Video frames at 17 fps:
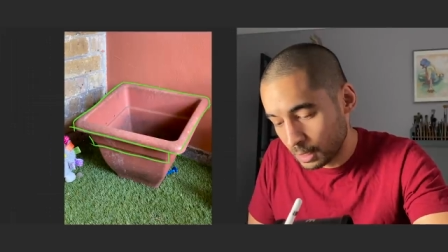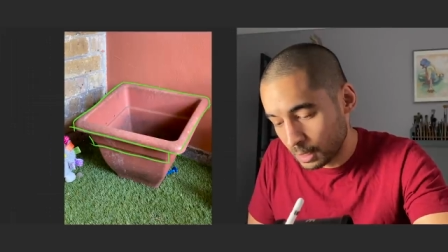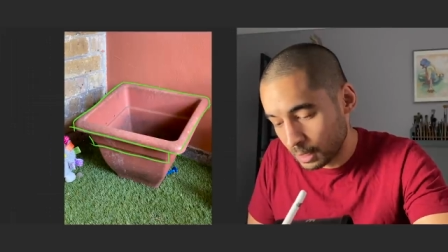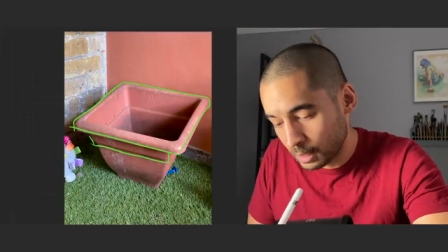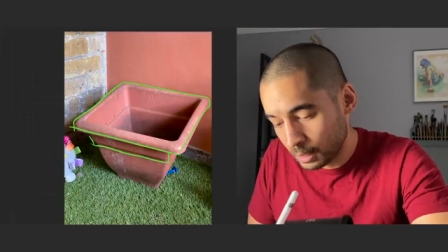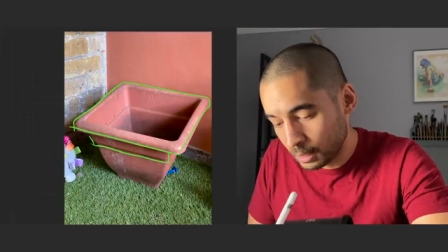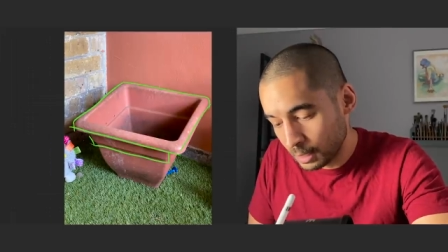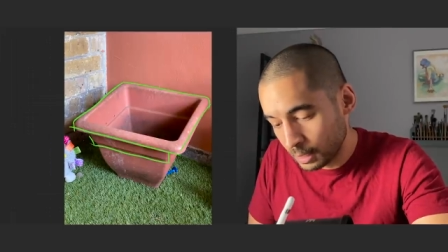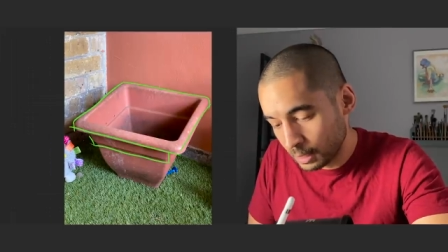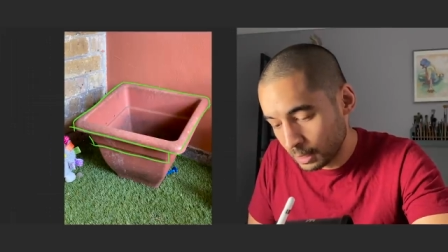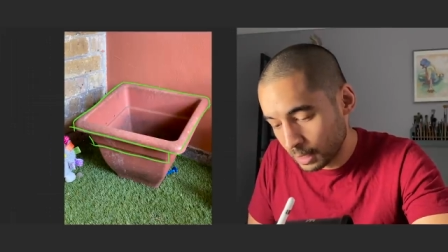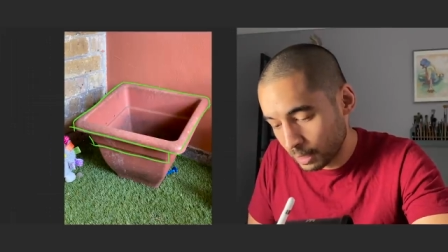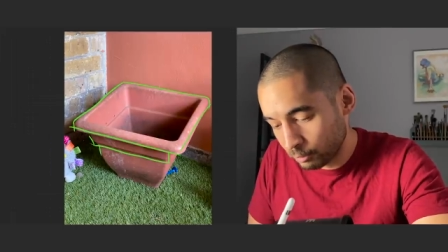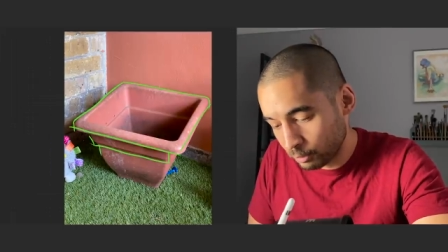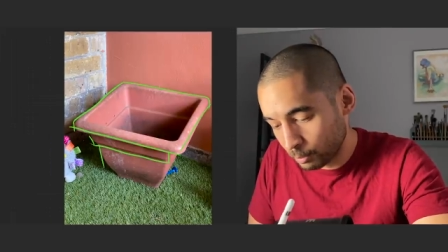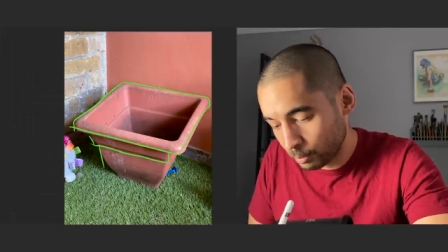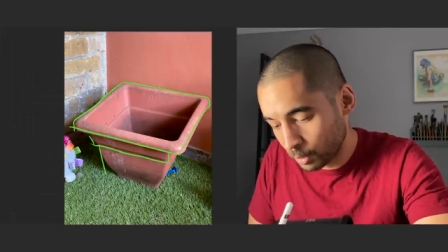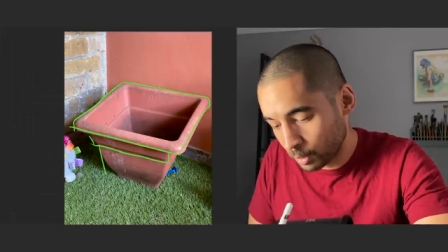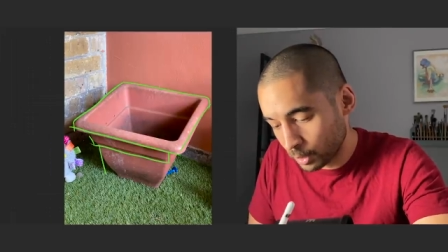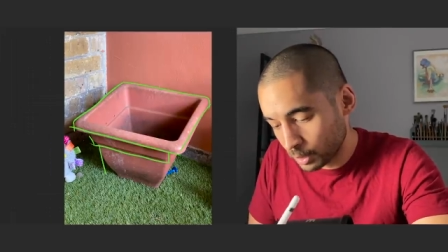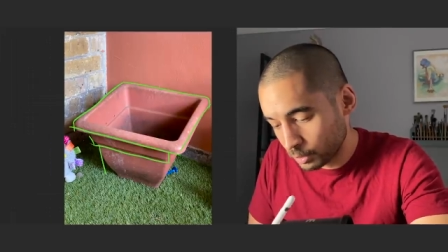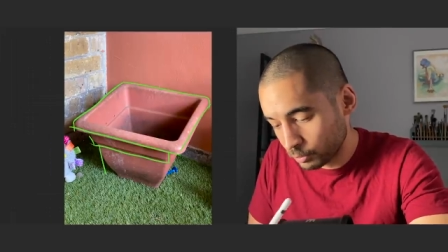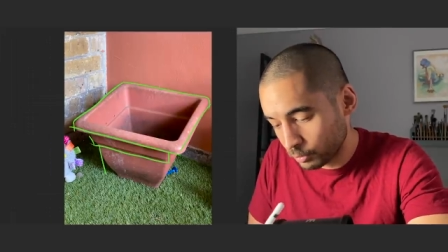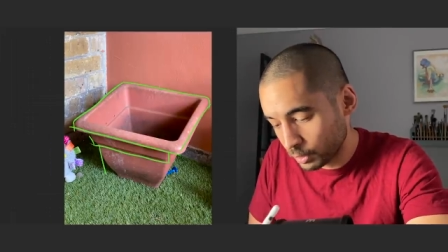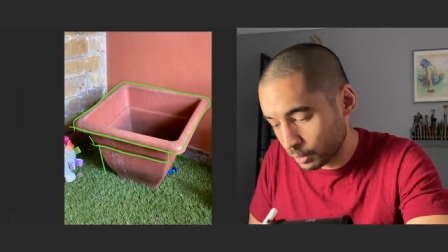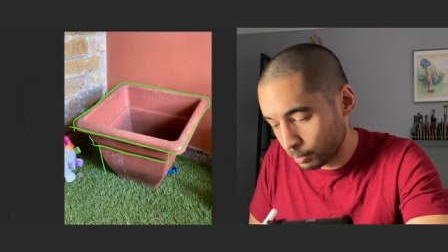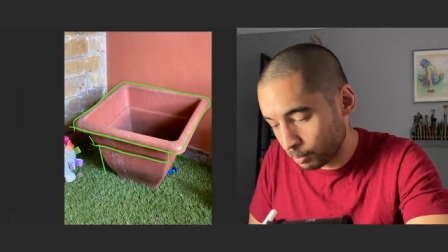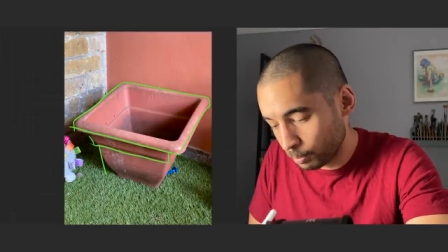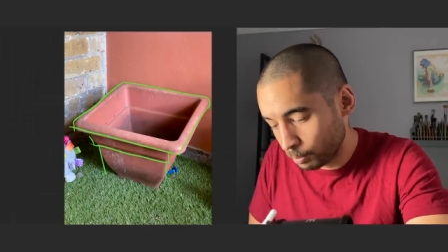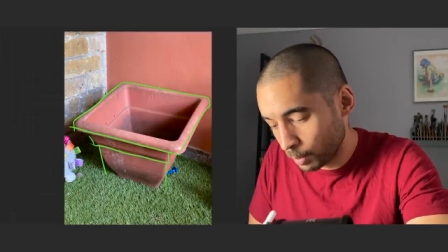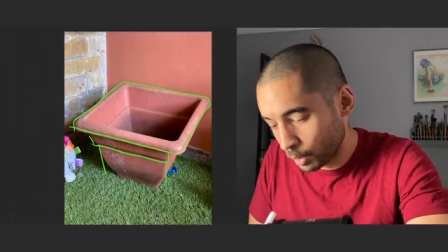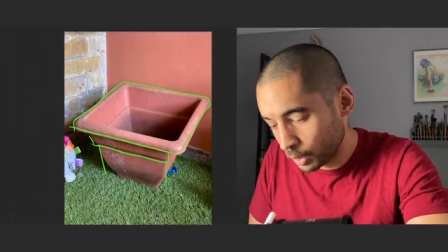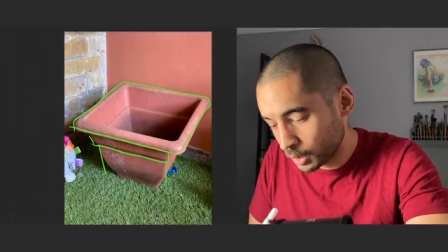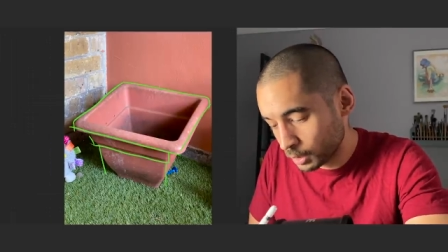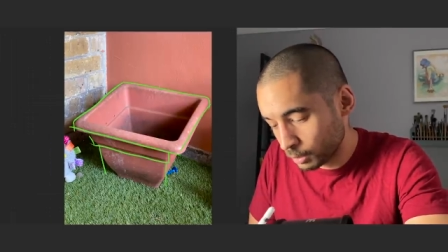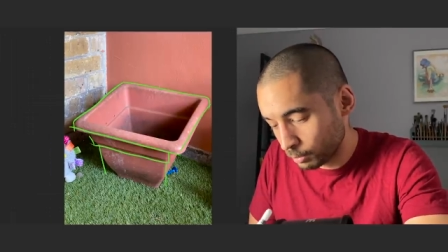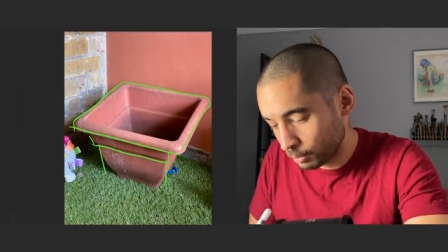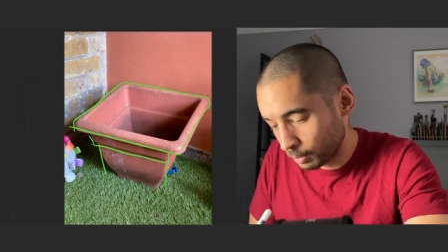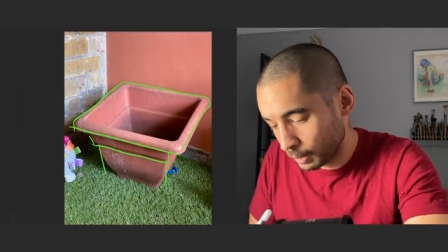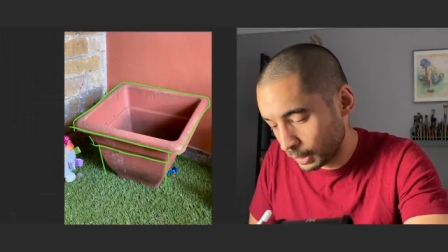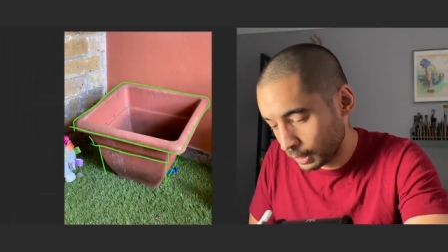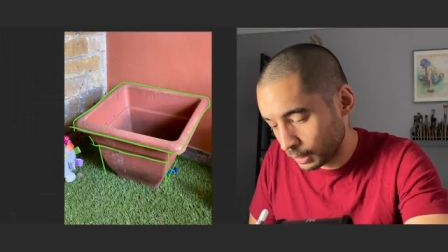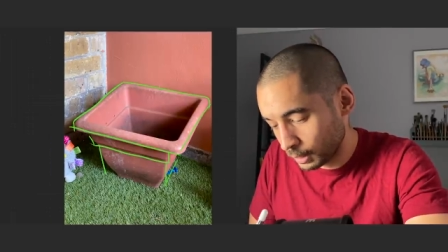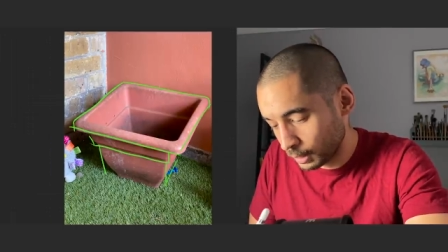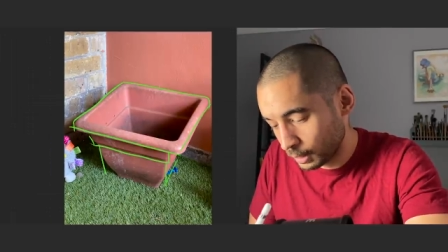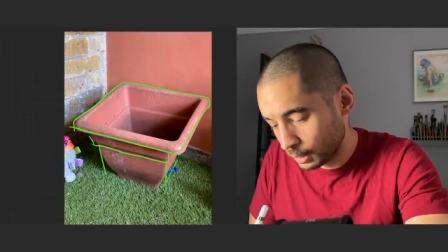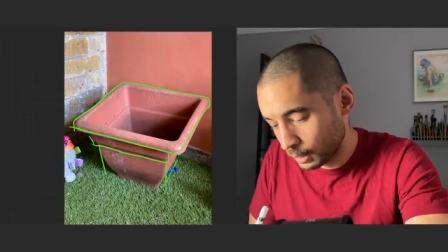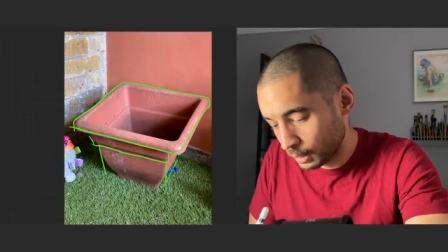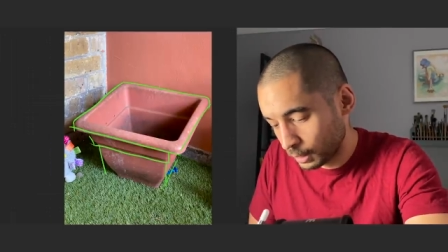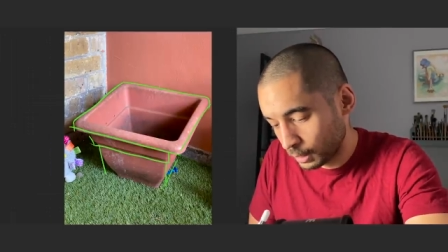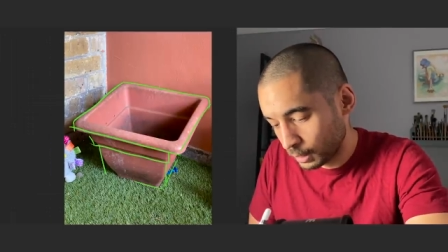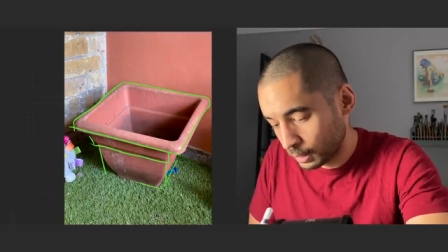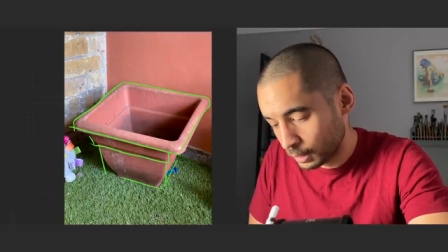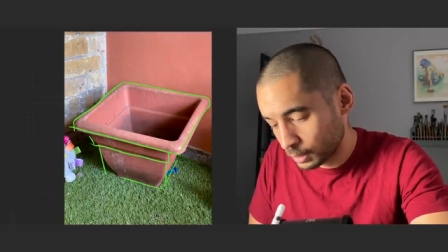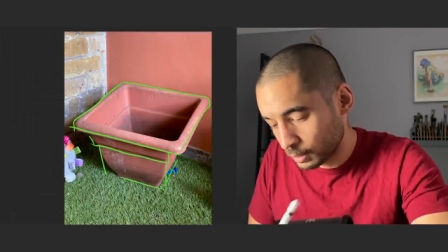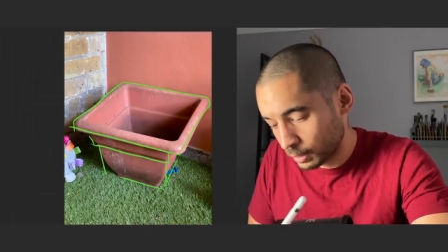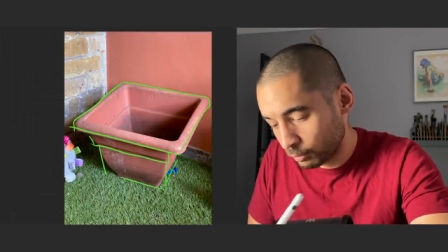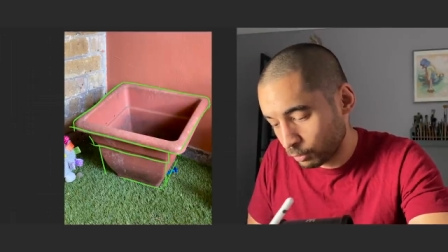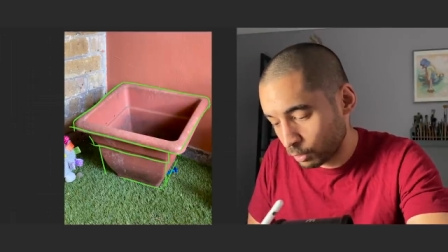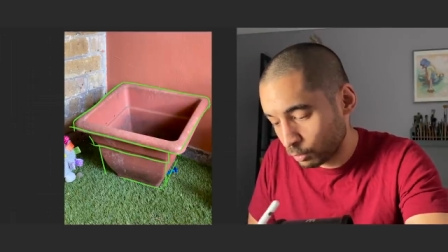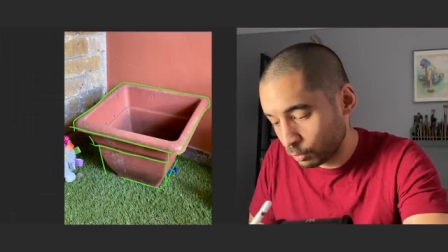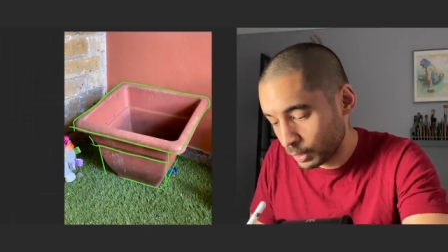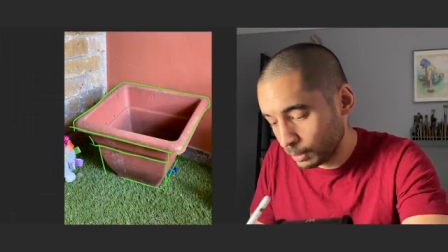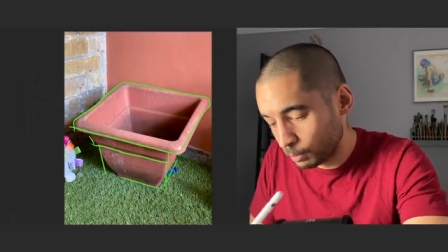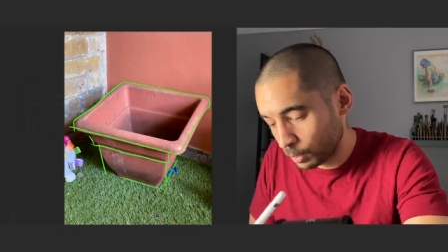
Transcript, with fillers: and then have a box for the bottom bit. So I have three